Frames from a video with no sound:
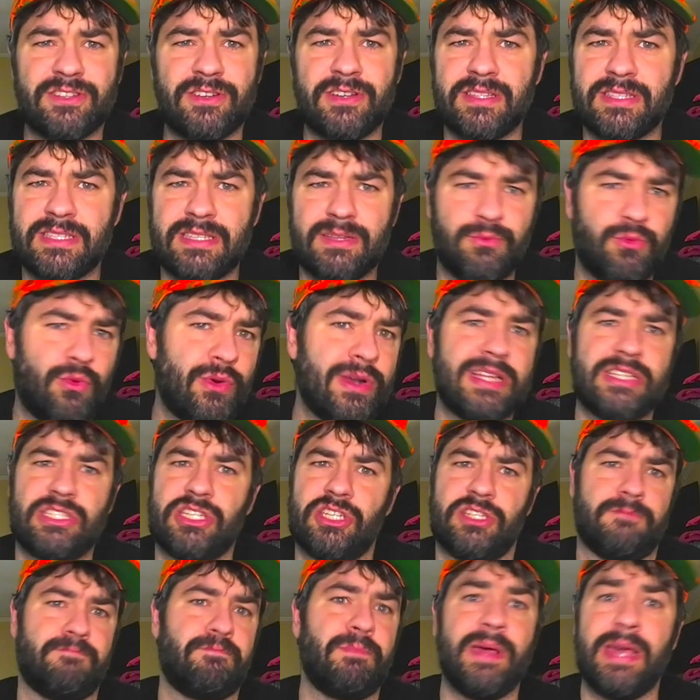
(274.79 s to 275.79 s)
than someone is
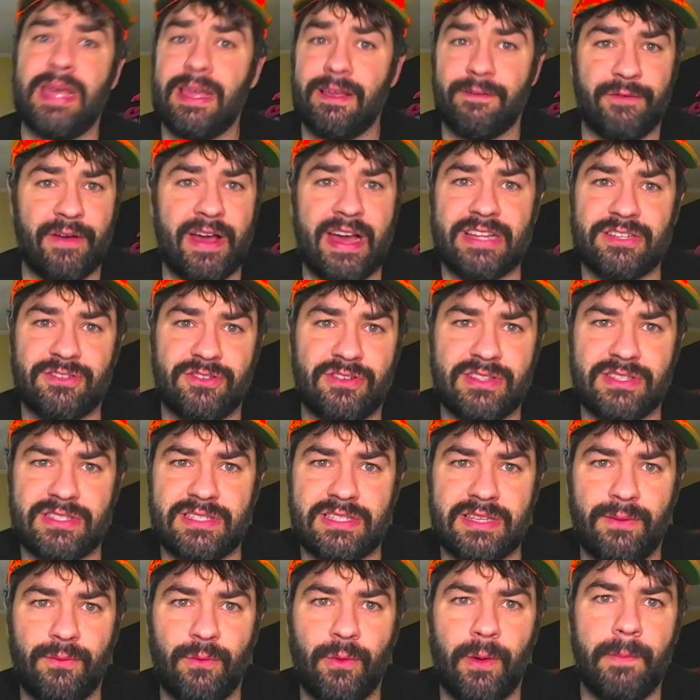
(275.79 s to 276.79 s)
just being faster than
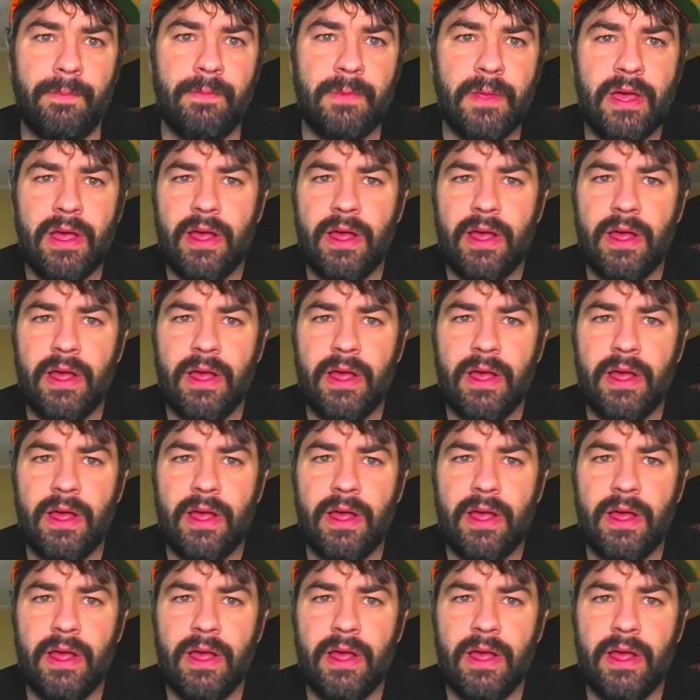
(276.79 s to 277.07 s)
someone.